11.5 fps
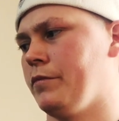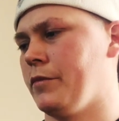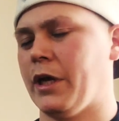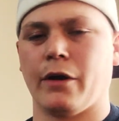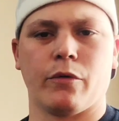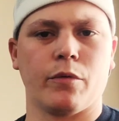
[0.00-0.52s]

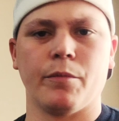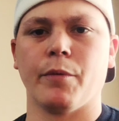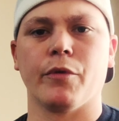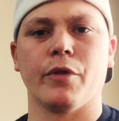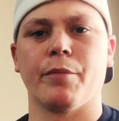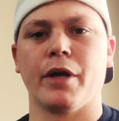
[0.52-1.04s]
don't remember
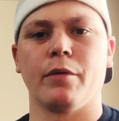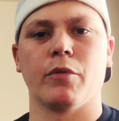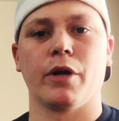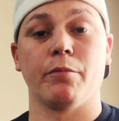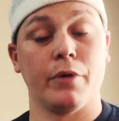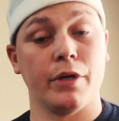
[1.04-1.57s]
the paint
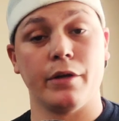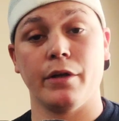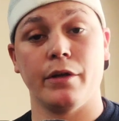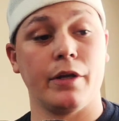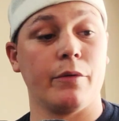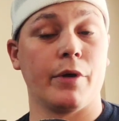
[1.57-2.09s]
brand, but
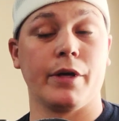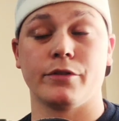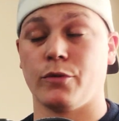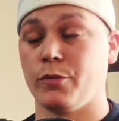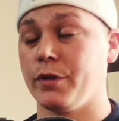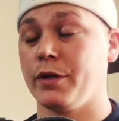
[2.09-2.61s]
anyway, it's
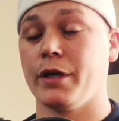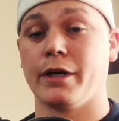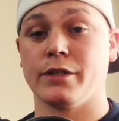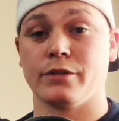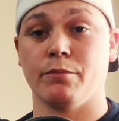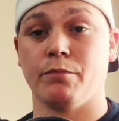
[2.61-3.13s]
a really
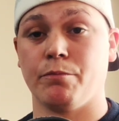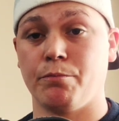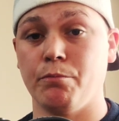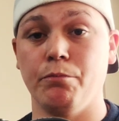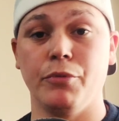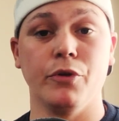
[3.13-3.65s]
nice,
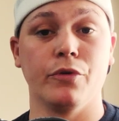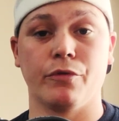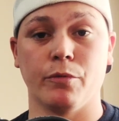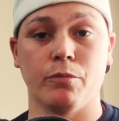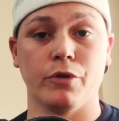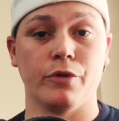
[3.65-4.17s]
beautiful
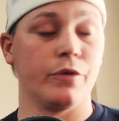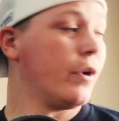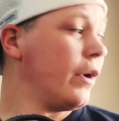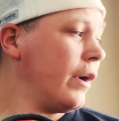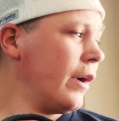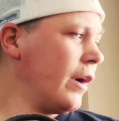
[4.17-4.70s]
blue.
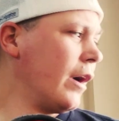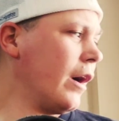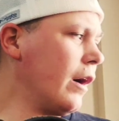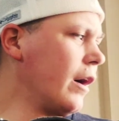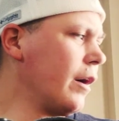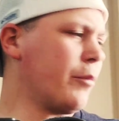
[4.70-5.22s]

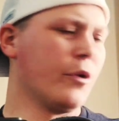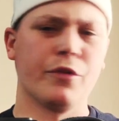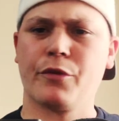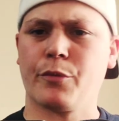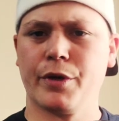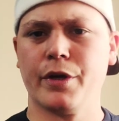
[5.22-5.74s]
I put
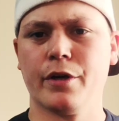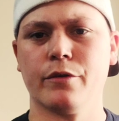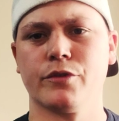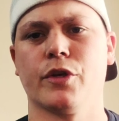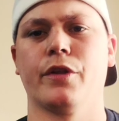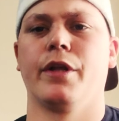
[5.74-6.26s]
3
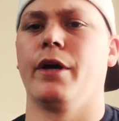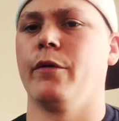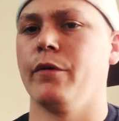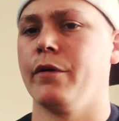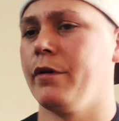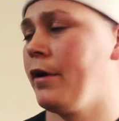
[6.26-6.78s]
coats on that
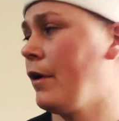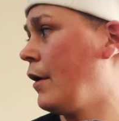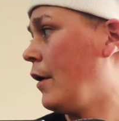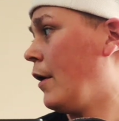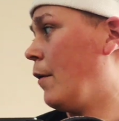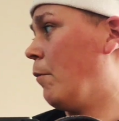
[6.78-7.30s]
one,
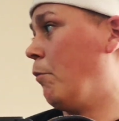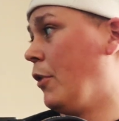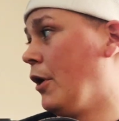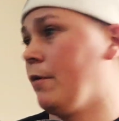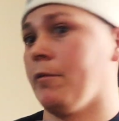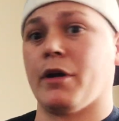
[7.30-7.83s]

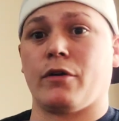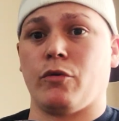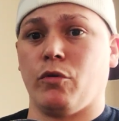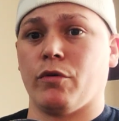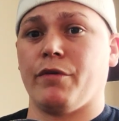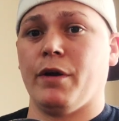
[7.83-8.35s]
but my
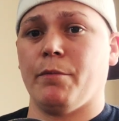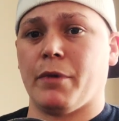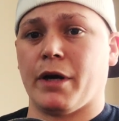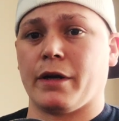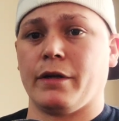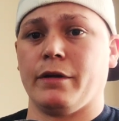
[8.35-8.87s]
Corvette
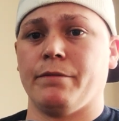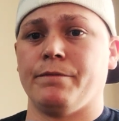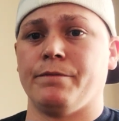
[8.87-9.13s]
body